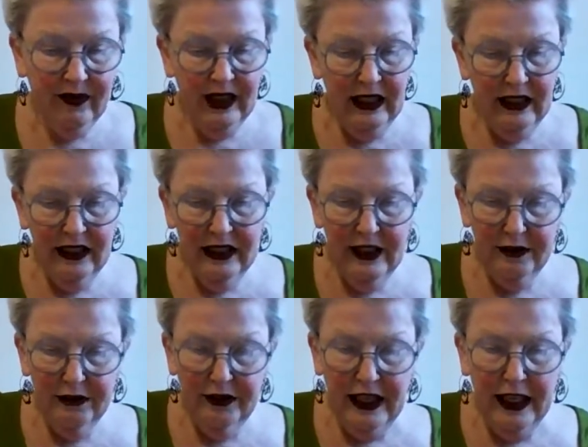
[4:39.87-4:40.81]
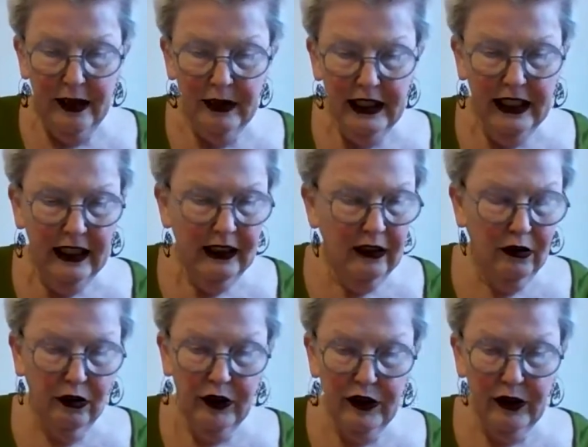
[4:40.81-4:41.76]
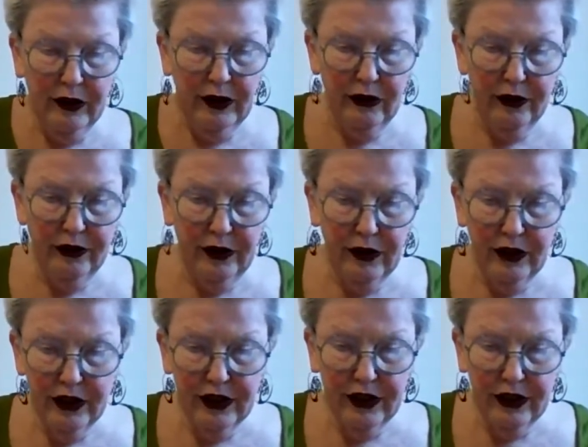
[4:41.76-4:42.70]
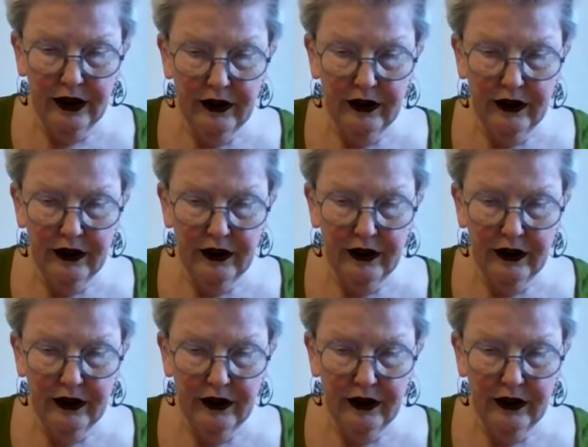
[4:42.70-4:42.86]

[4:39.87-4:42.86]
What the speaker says: And there's the family, also in reverse.